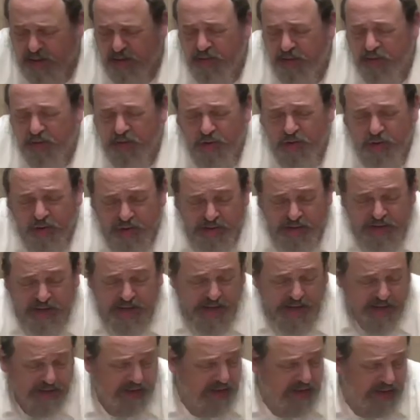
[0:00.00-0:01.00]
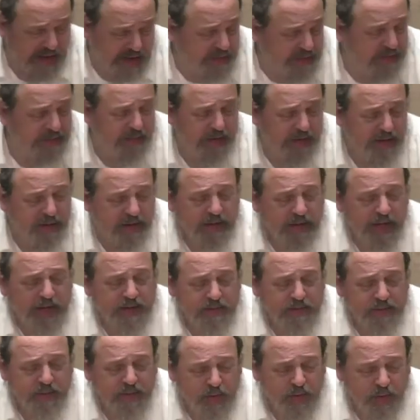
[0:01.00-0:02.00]
you could say that. I mean,
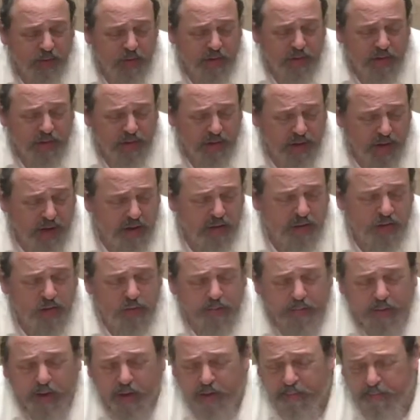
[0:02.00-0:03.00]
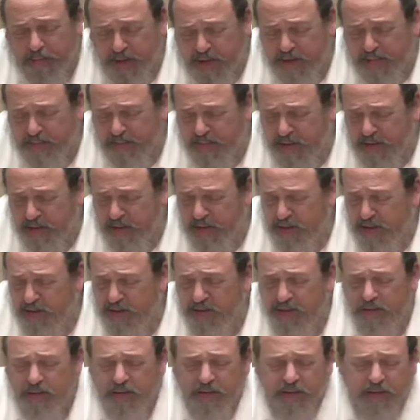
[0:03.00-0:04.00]
that's what the word naguba might mean.